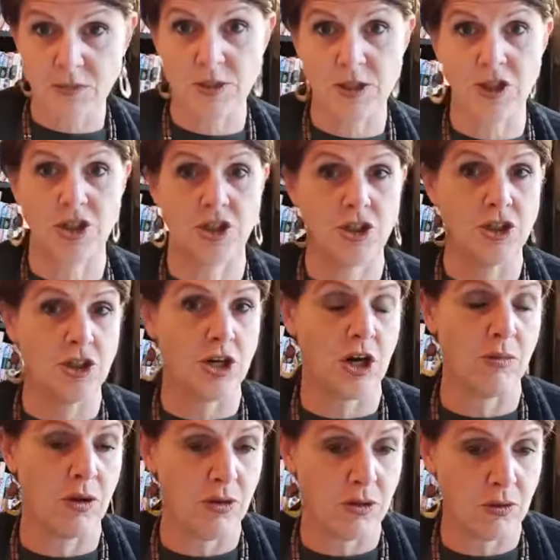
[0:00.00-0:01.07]
which
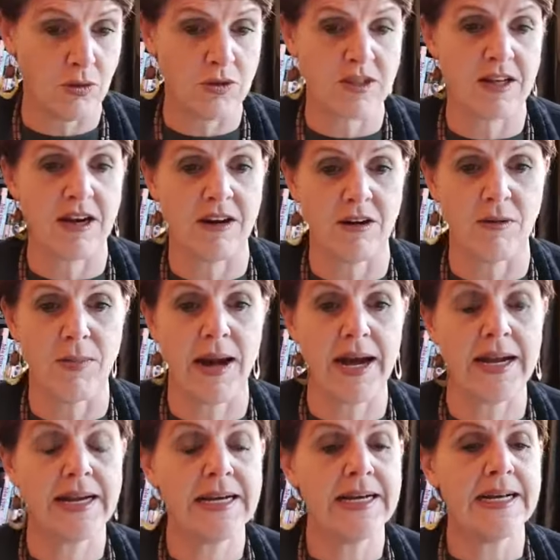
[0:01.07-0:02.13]
my thoughts are about